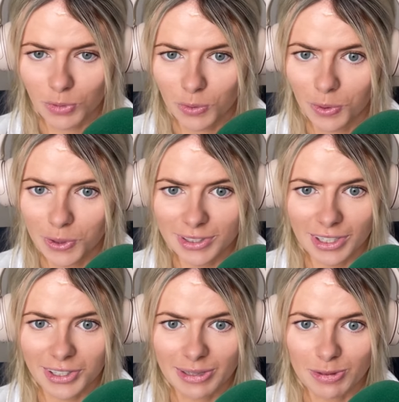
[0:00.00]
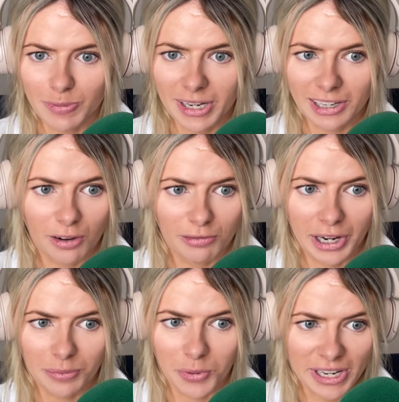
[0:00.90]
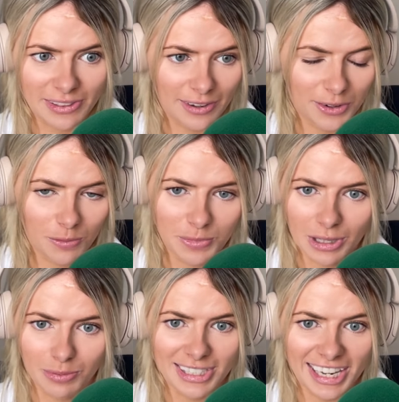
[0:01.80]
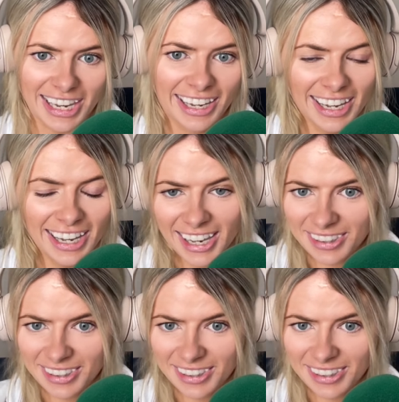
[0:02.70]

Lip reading: most of the time spending an awful lot of money, and they've come to the big day,